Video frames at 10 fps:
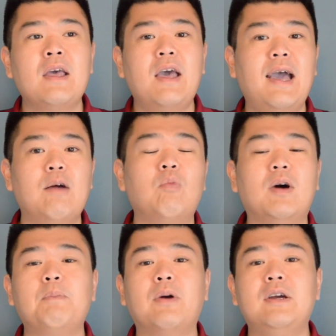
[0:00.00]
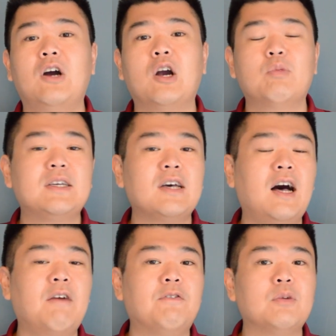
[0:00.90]
at what point are we
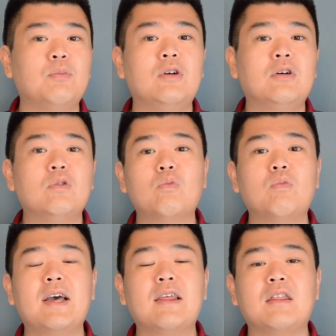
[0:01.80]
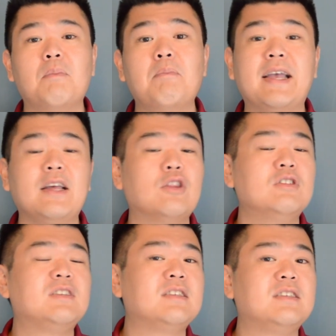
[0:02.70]
comfortable with making
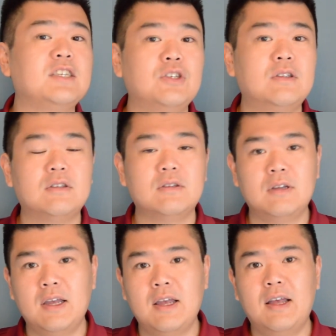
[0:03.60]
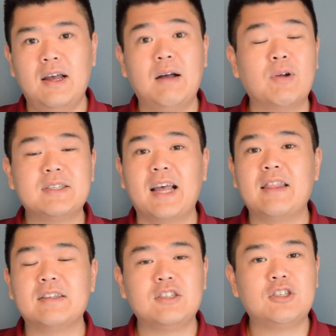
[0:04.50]
those decisions? Once again,
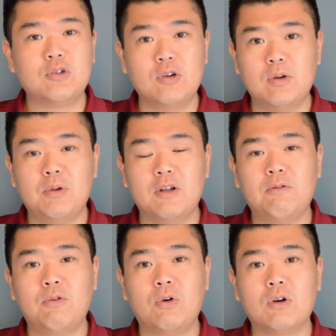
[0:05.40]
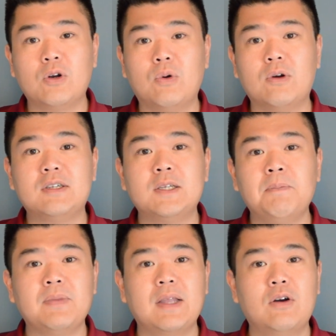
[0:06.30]
this is true both for court
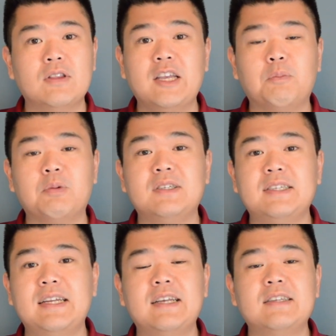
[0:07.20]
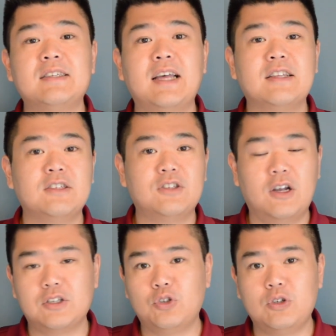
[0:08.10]
or legal proceedings, and this is
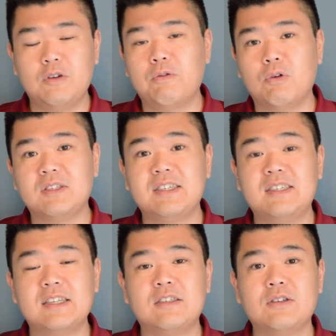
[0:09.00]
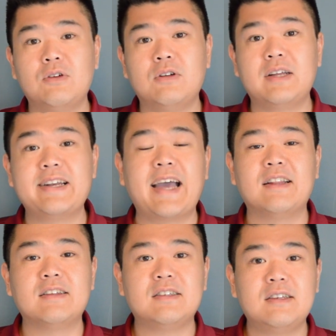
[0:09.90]
also true for statistical
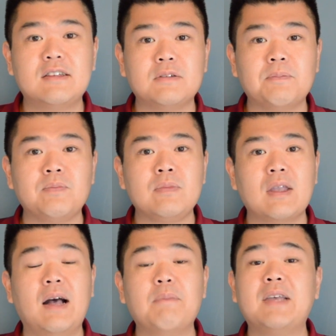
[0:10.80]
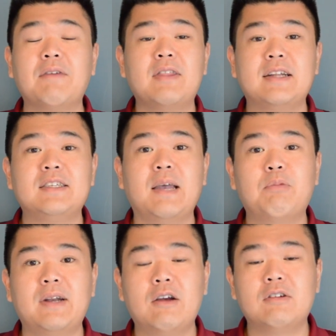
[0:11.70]
analyses, given that type
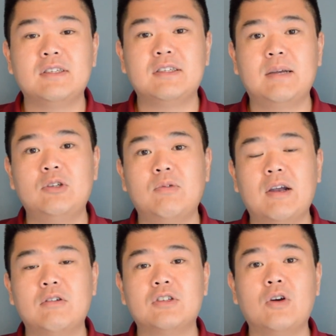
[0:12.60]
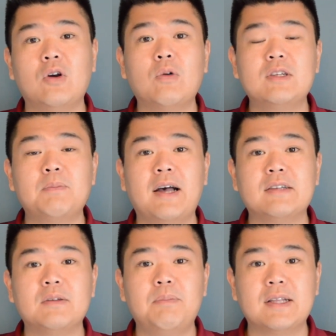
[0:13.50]
1 errors and type 2 errors are always
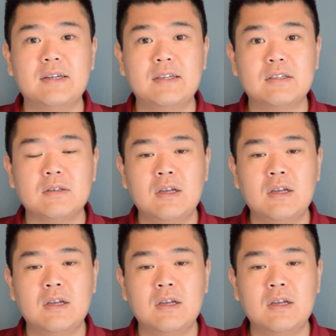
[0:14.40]
possibilities.